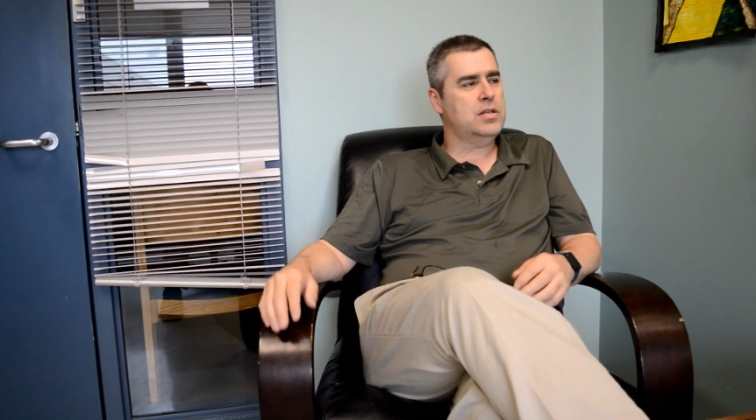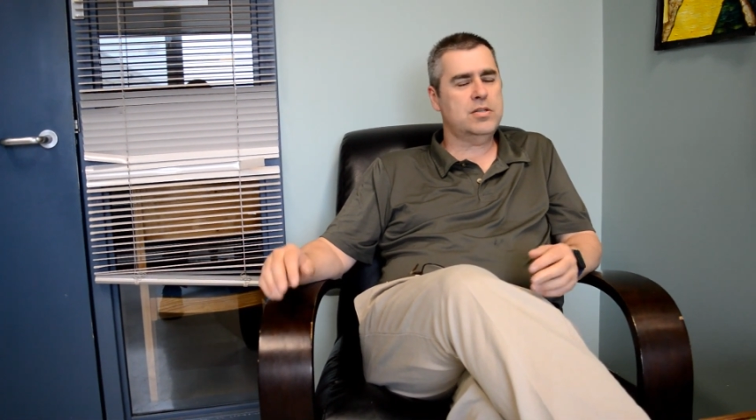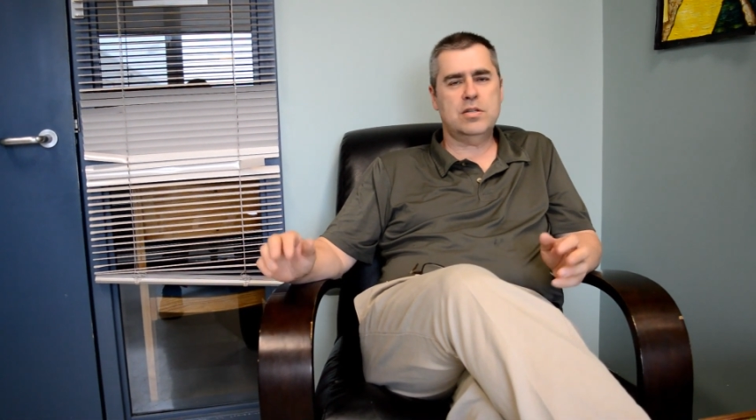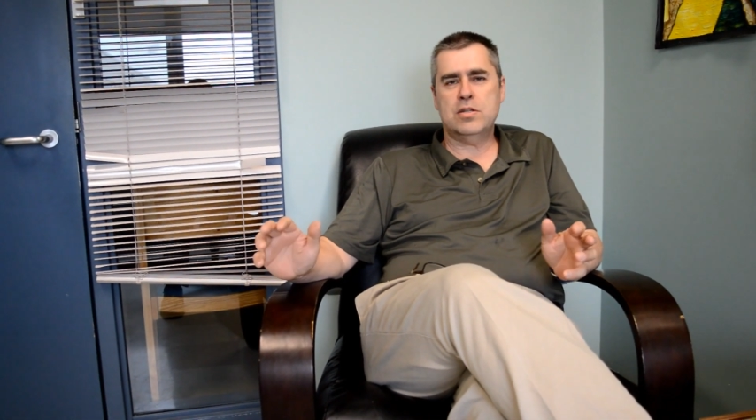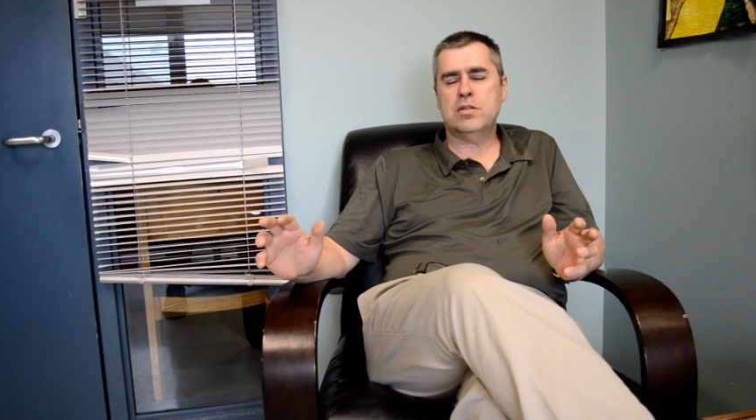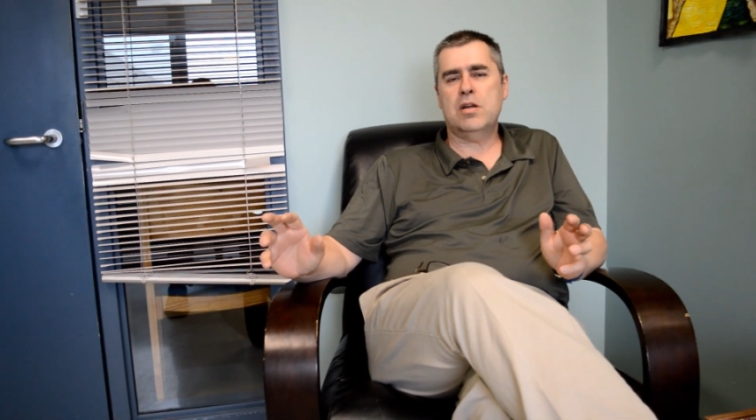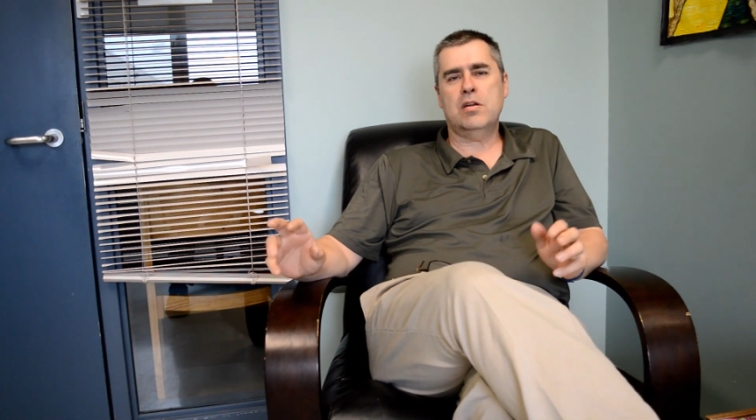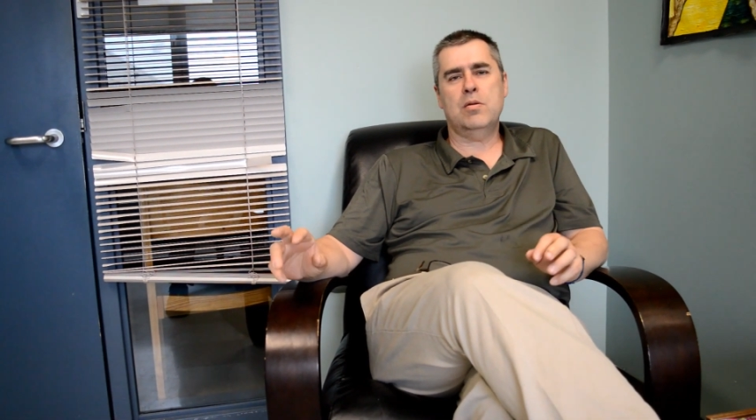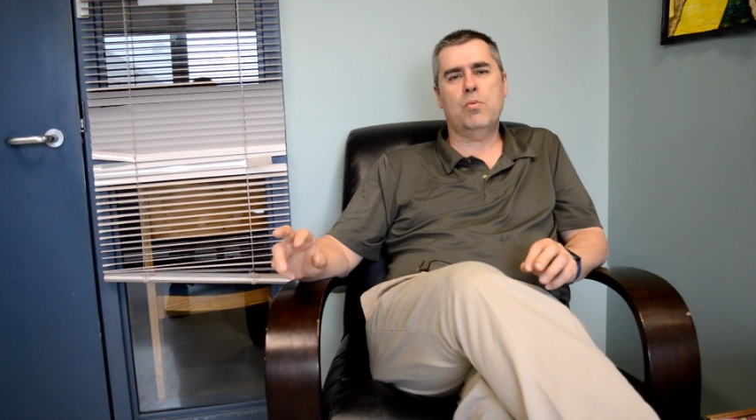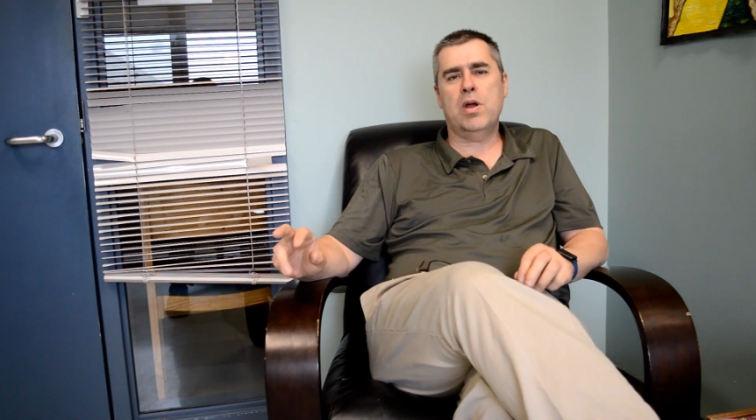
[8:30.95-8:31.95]
It's just
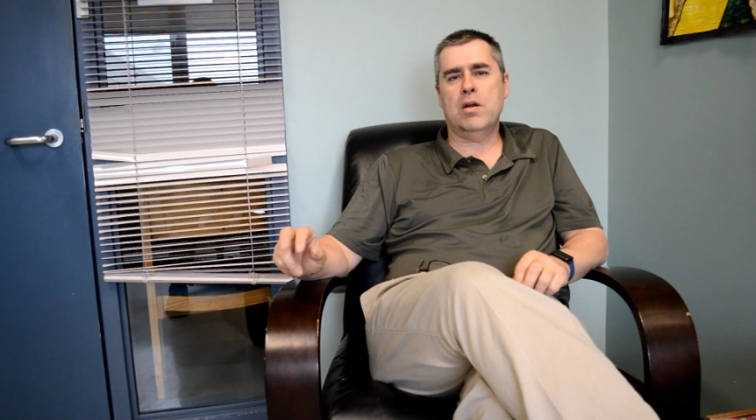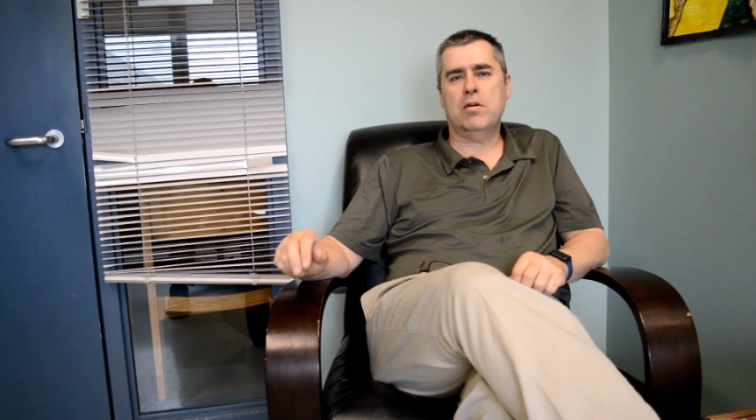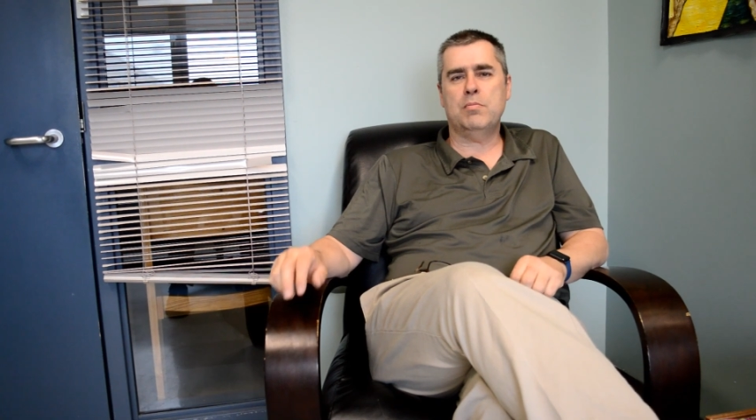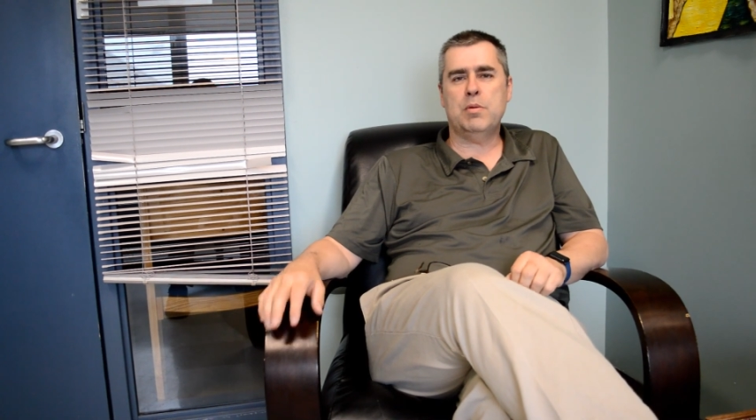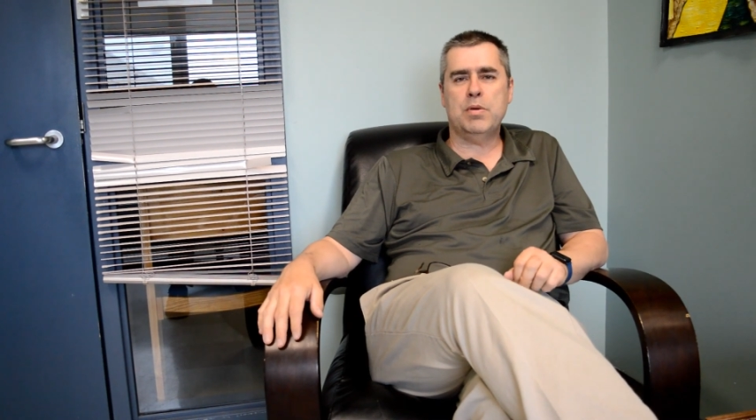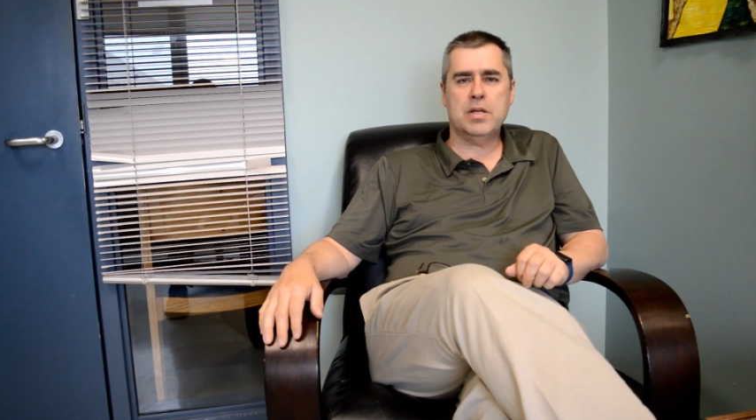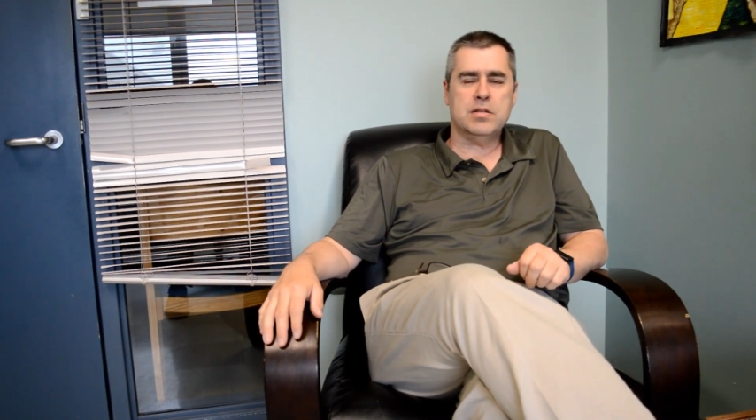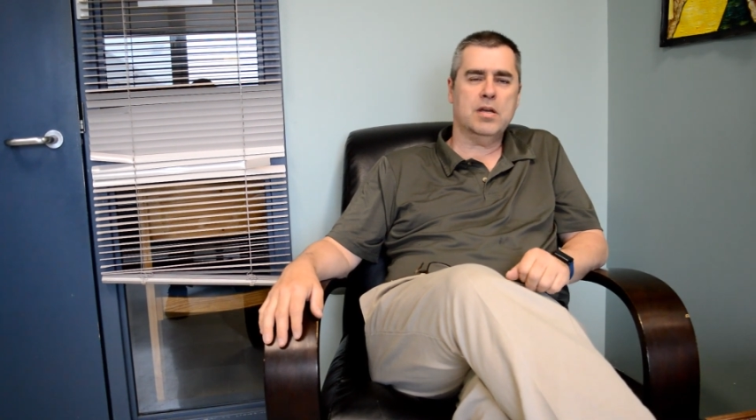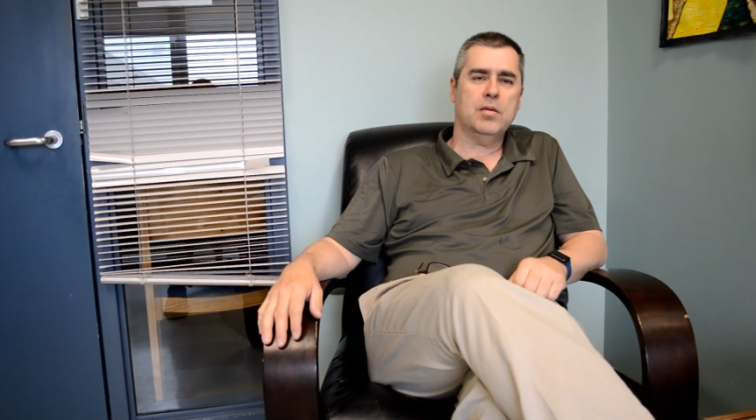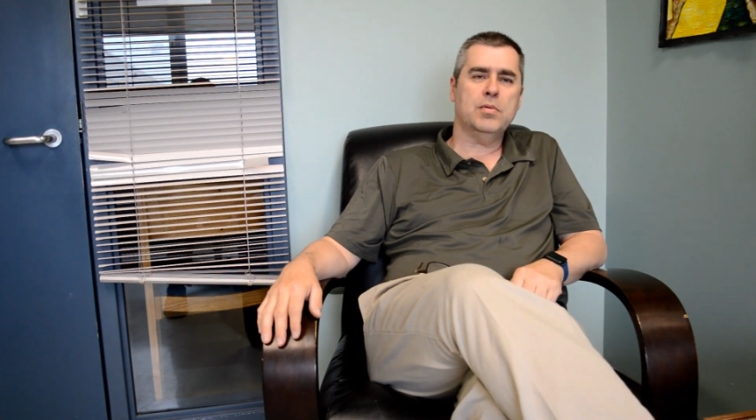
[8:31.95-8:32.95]
starting to wear on me big
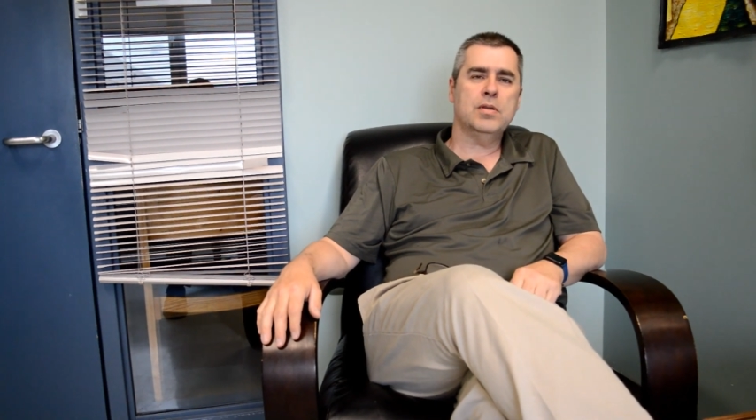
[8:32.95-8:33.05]
time.